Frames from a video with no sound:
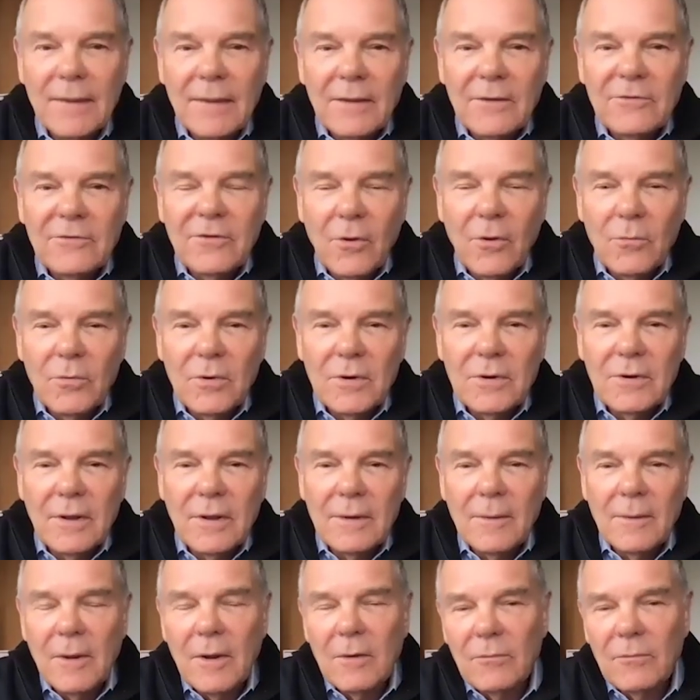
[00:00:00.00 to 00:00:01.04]
So we're
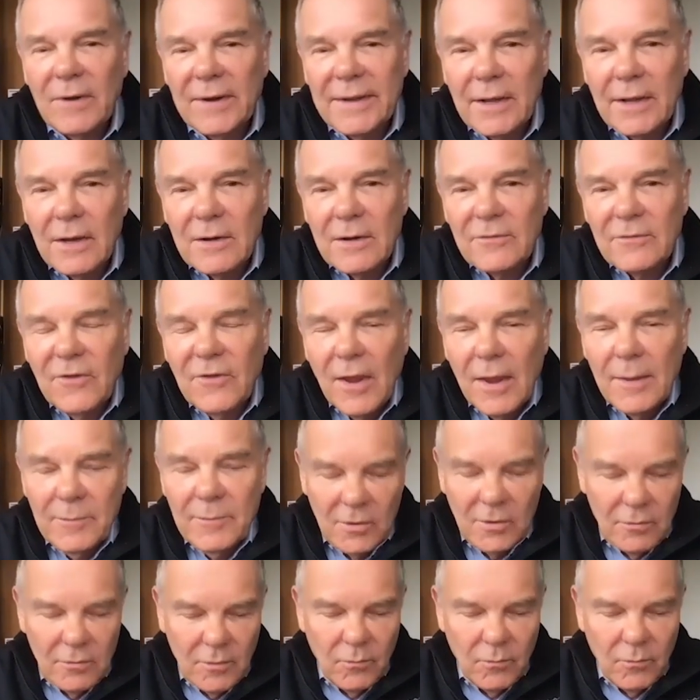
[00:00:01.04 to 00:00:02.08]
running out of time
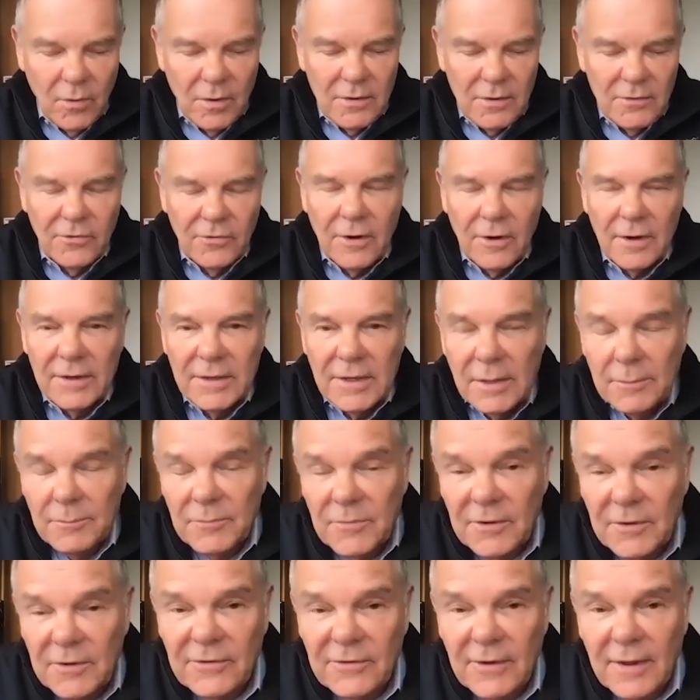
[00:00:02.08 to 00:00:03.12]
here. We want to try and keep
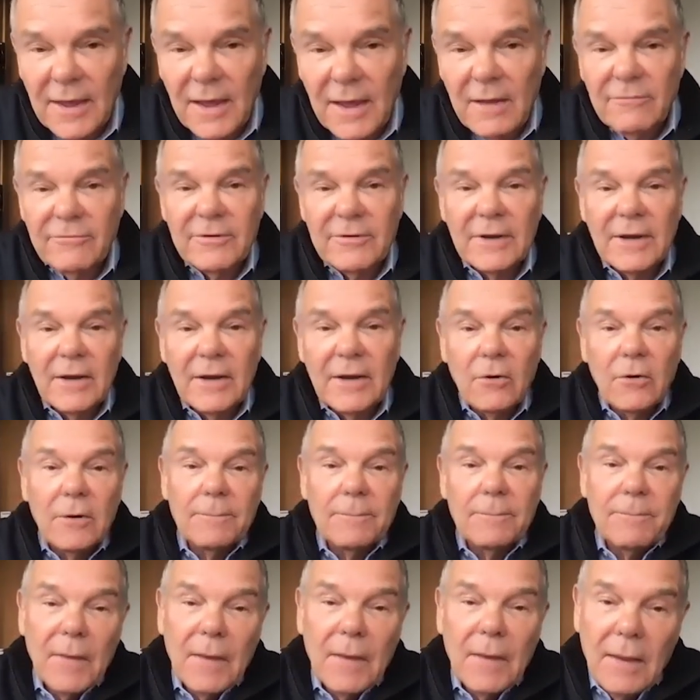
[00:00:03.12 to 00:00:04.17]
these to half an hour.
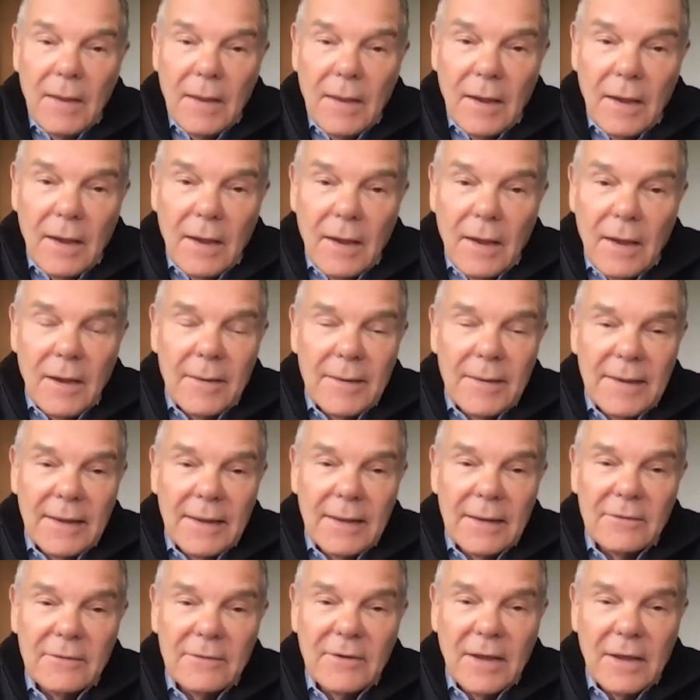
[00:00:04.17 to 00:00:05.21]

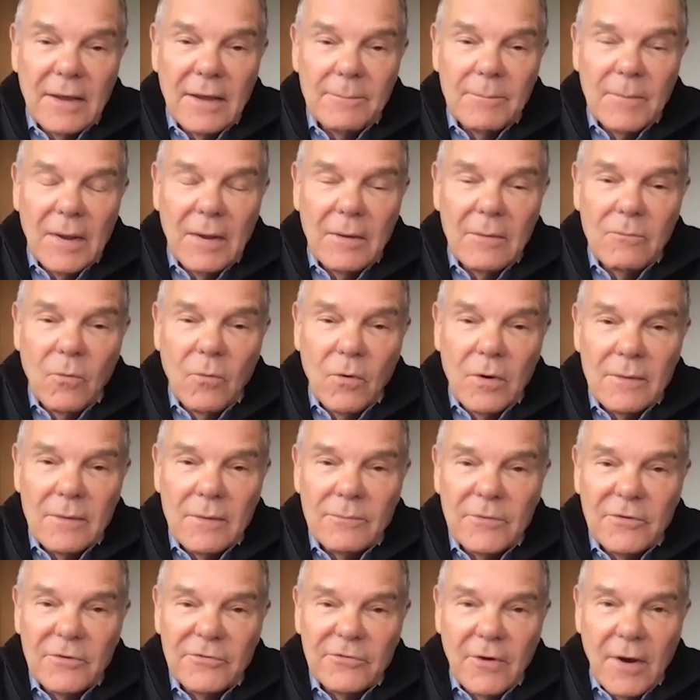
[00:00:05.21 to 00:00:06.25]
And I want to
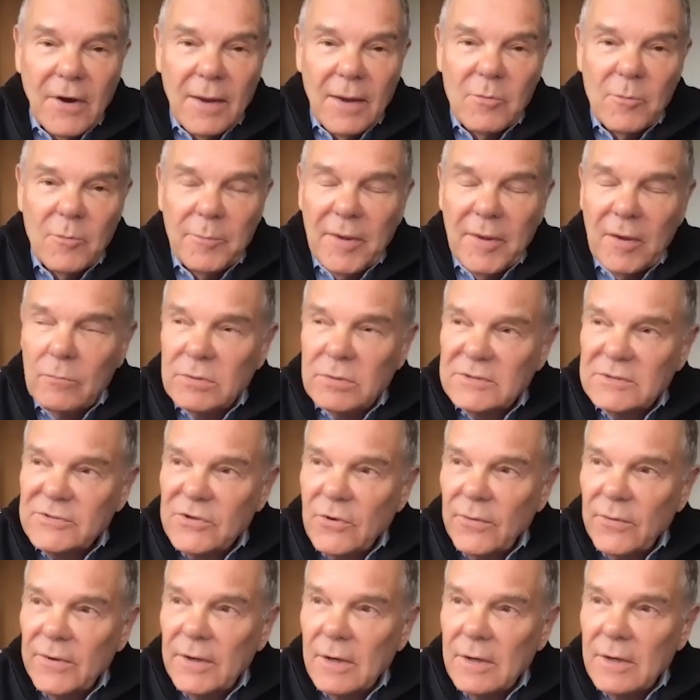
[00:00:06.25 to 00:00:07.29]
describe a bit what's
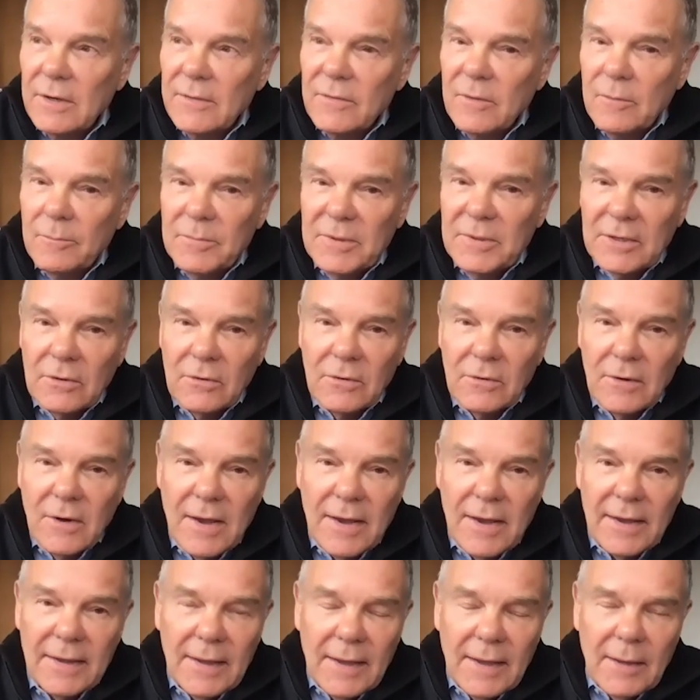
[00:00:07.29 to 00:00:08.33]
going on at the
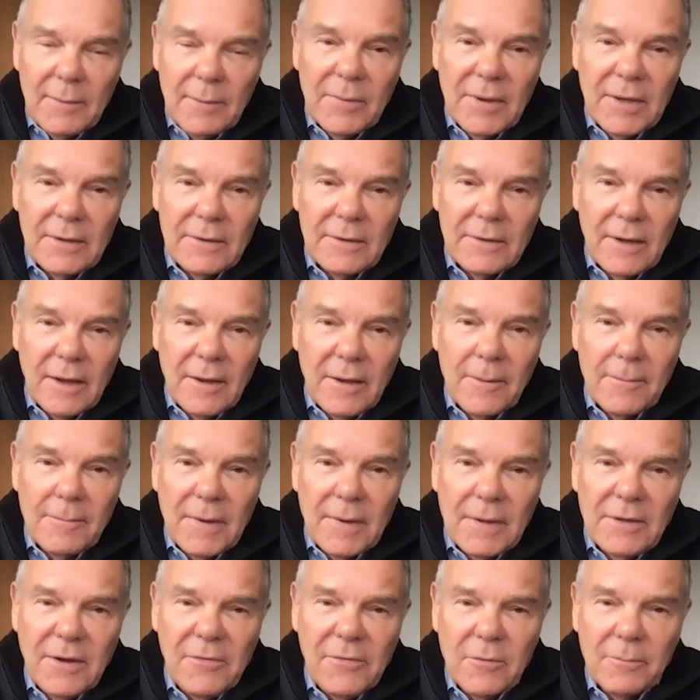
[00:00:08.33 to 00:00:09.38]
BRI. But
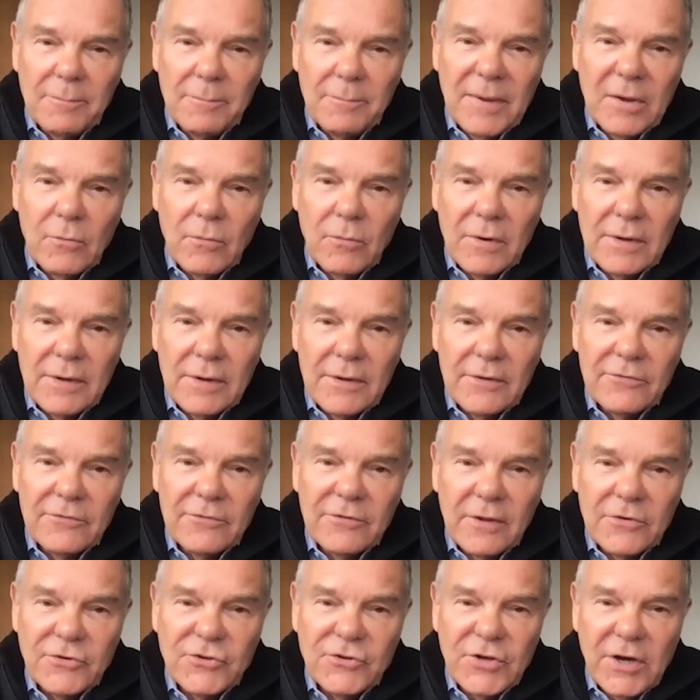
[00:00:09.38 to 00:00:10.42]
another big one
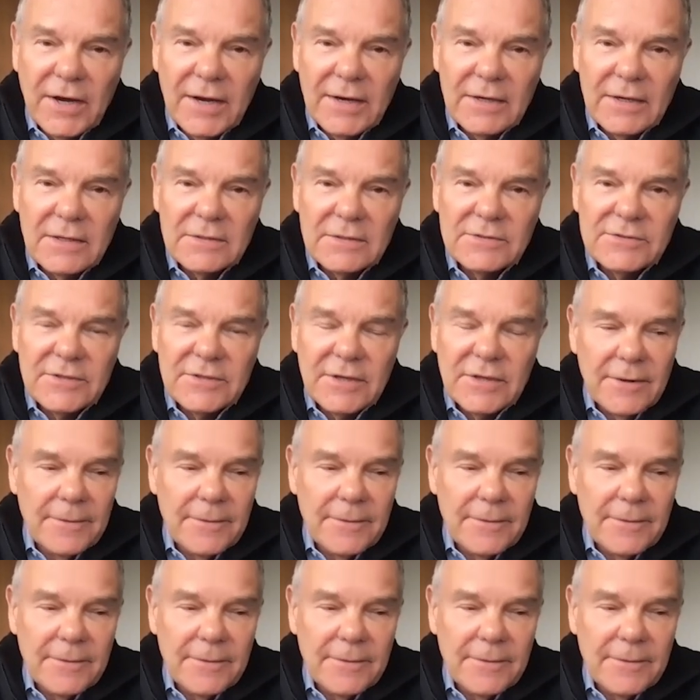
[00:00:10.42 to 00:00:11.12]
is China's